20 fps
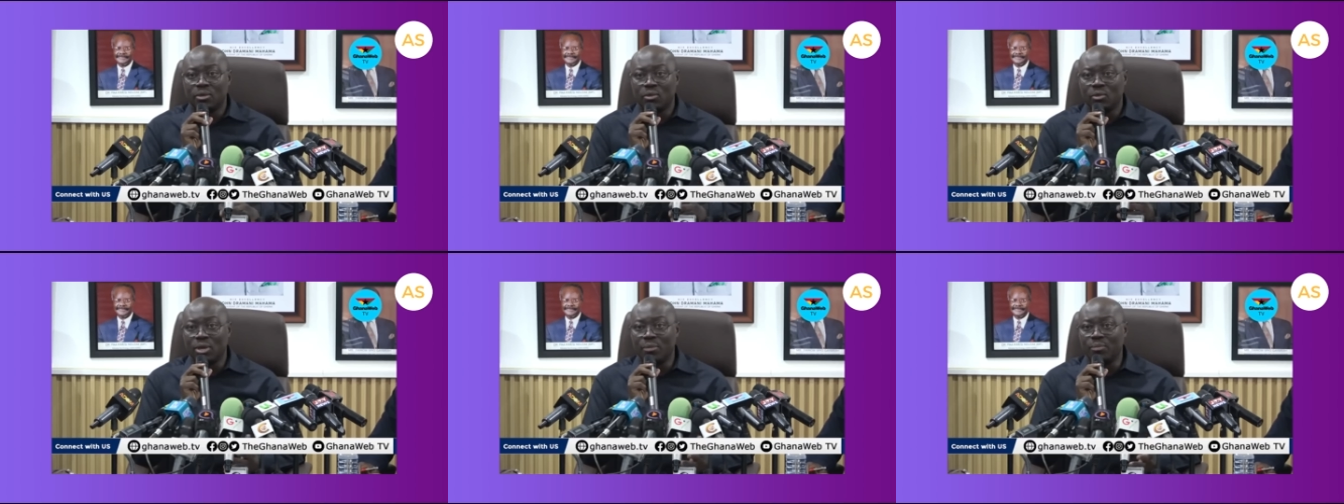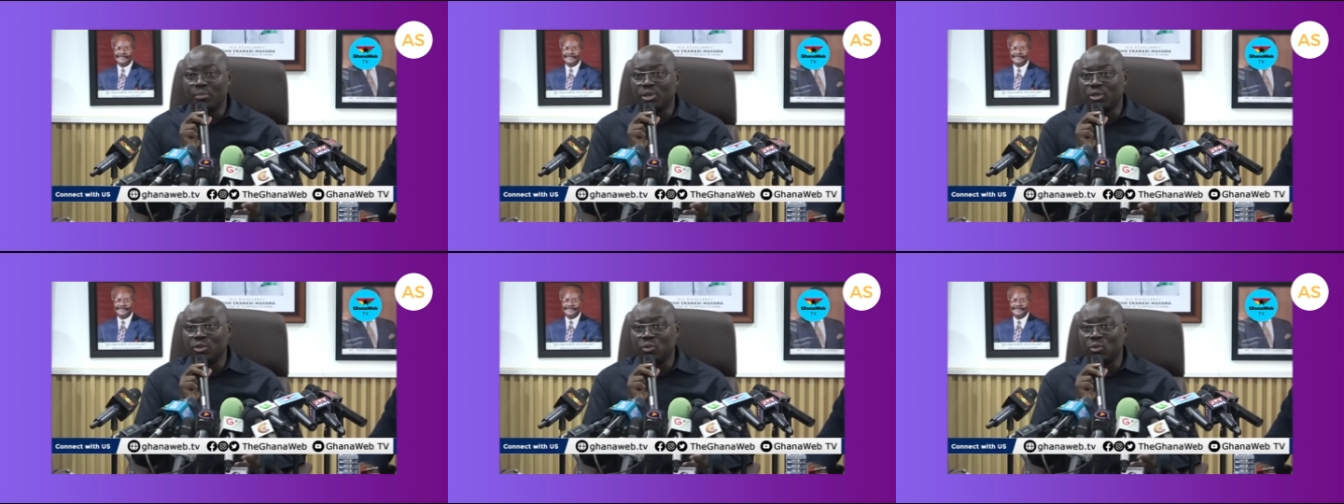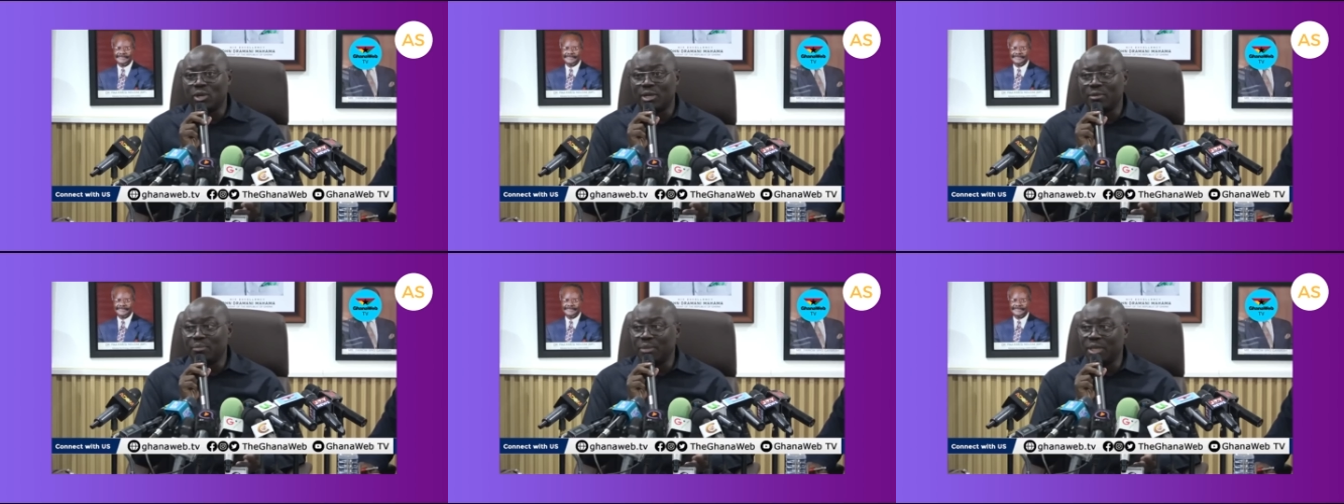
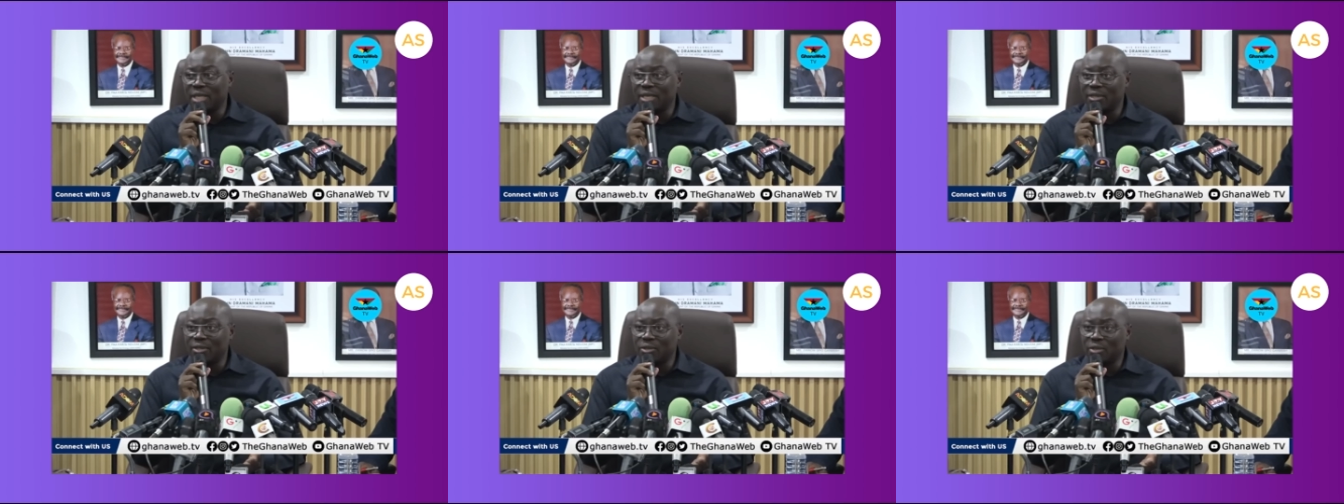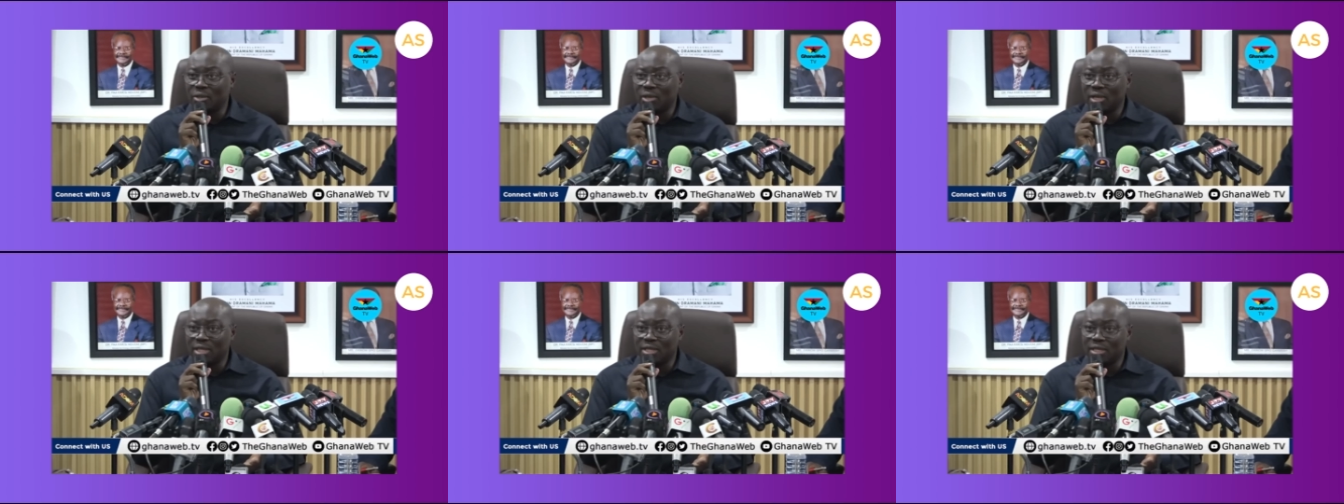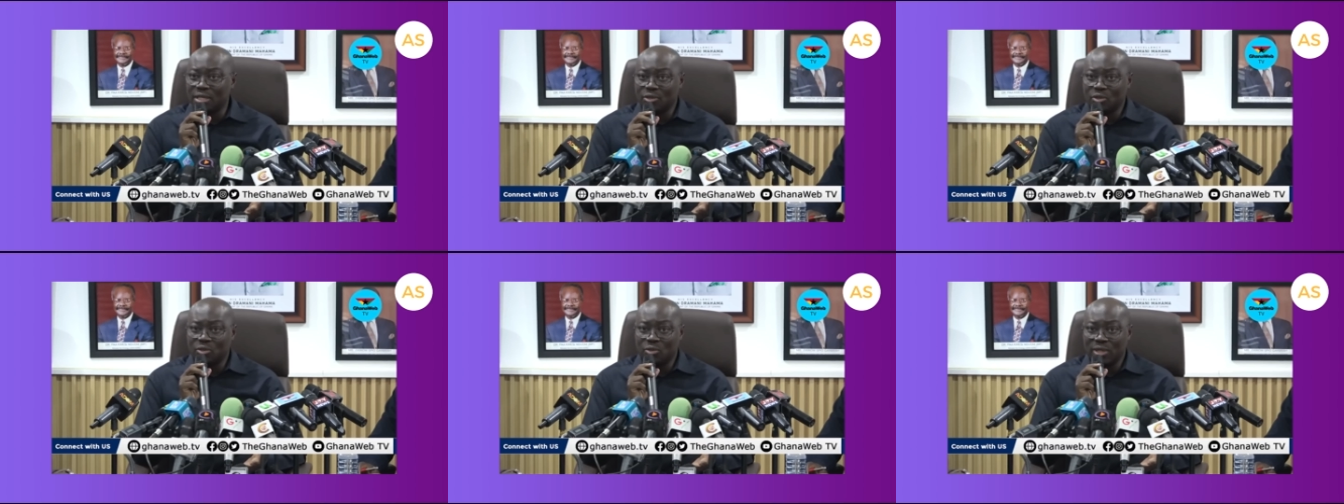$1.1 billion
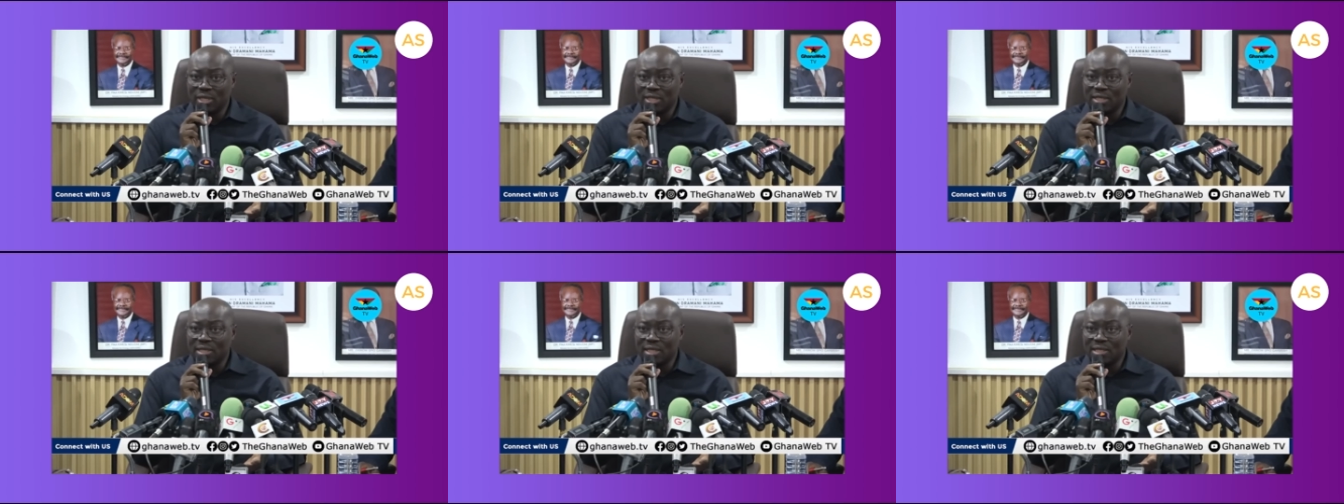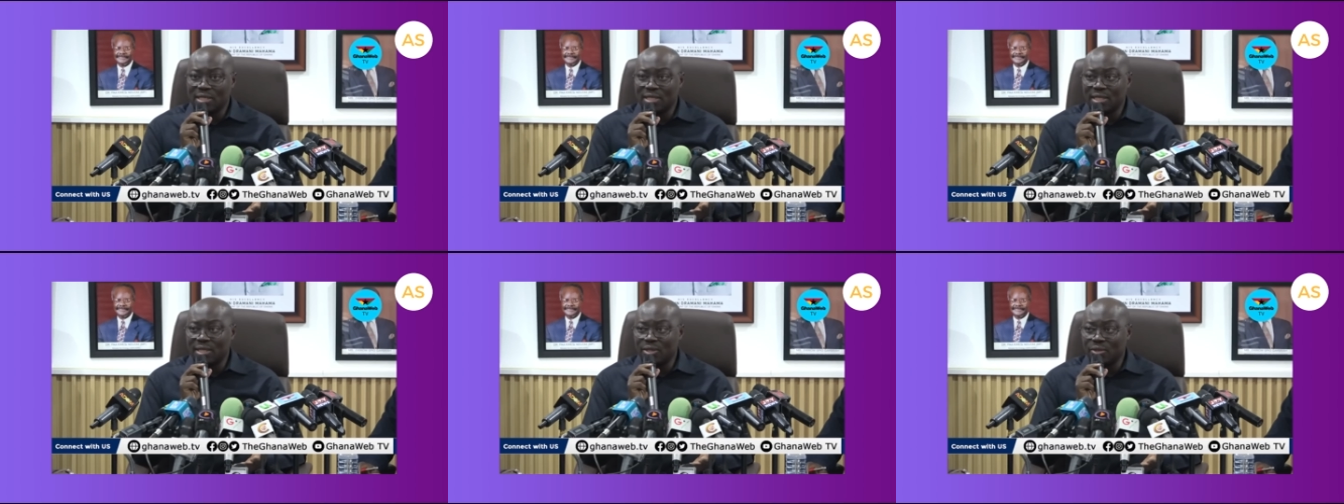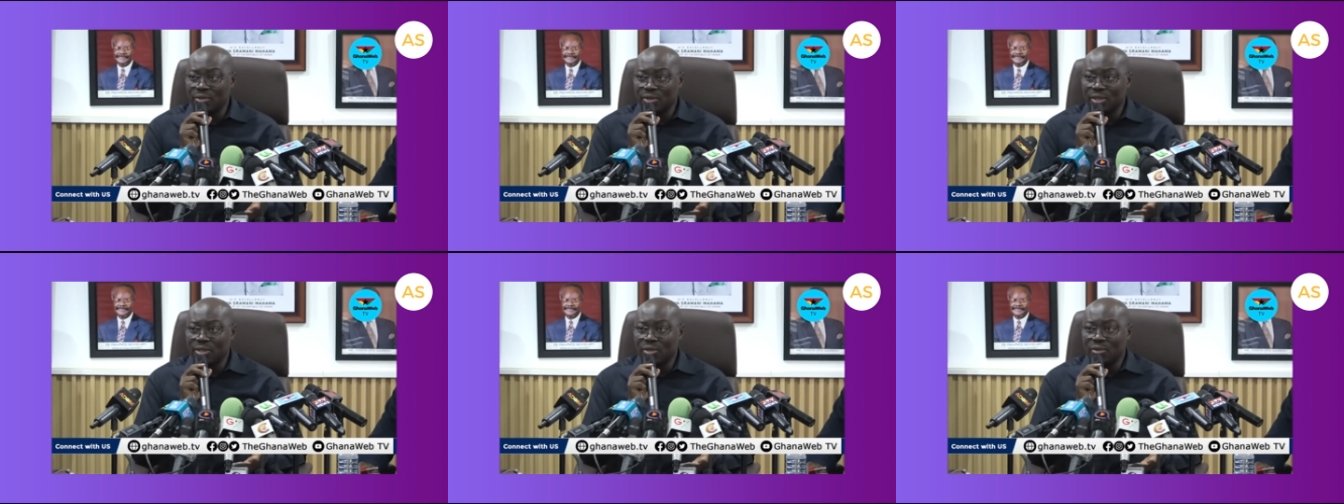is today's
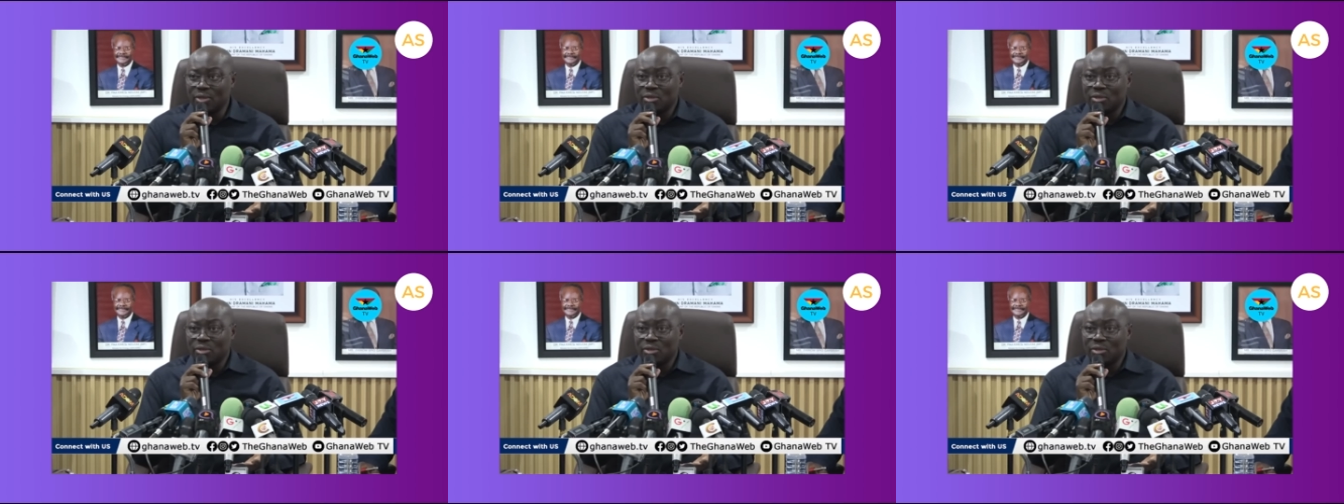exchange rate.